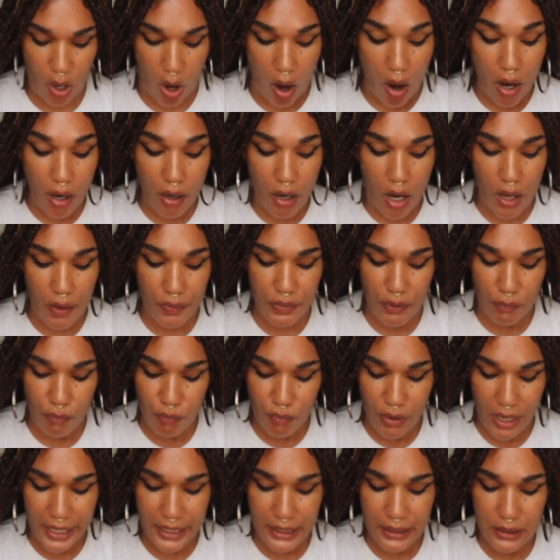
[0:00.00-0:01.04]
are on the
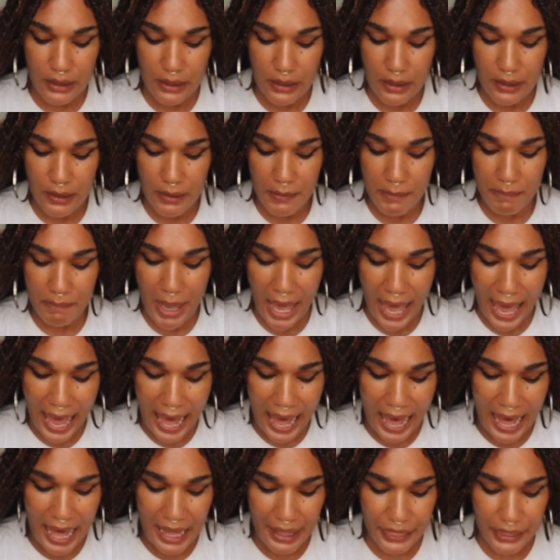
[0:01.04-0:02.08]
right
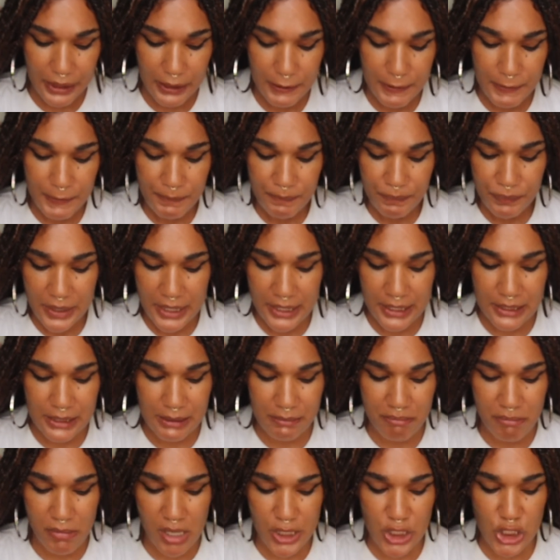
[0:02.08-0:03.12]
path. It's
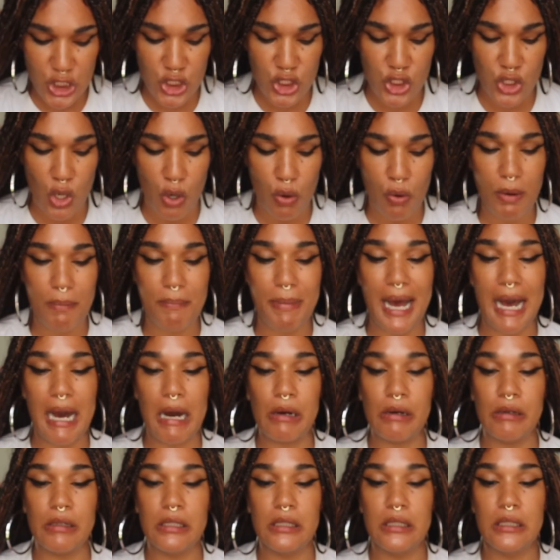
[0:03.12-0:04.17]
much so
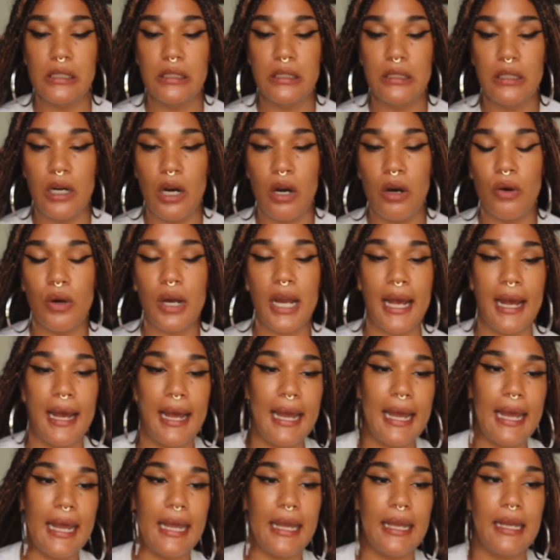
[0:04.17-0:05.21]
about, what
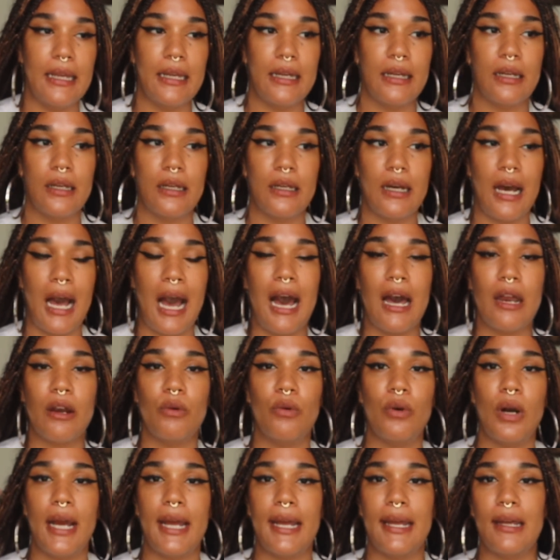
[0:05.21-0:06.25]
are
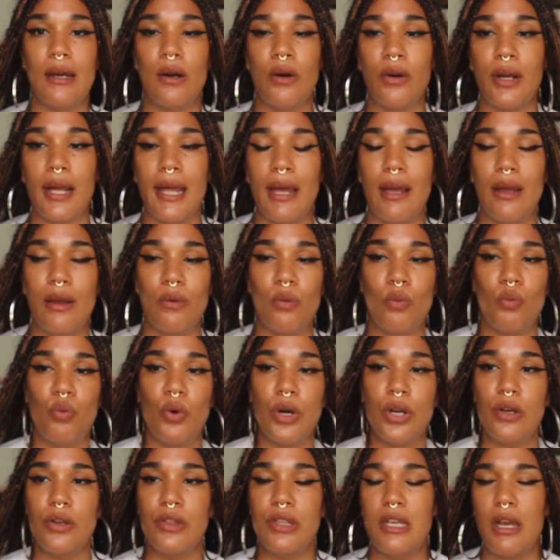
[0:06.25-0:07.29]

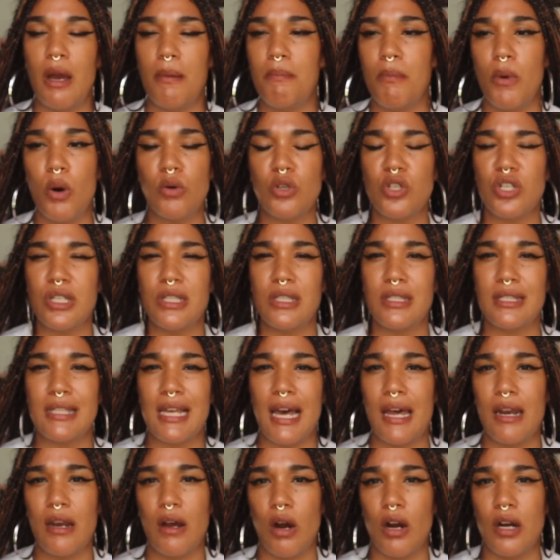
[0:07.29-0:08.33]
the emotions
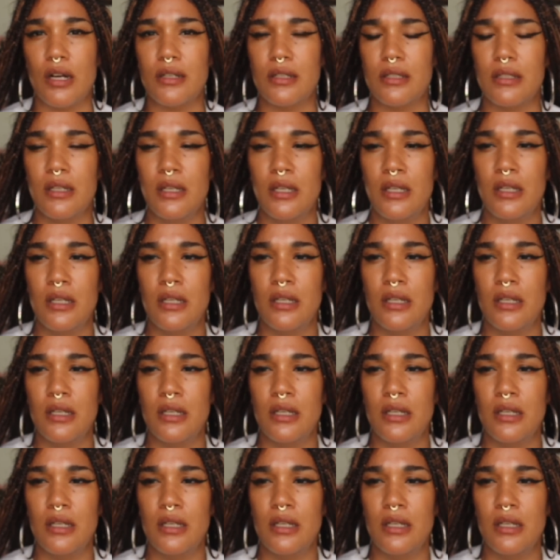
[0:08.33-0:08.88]
that are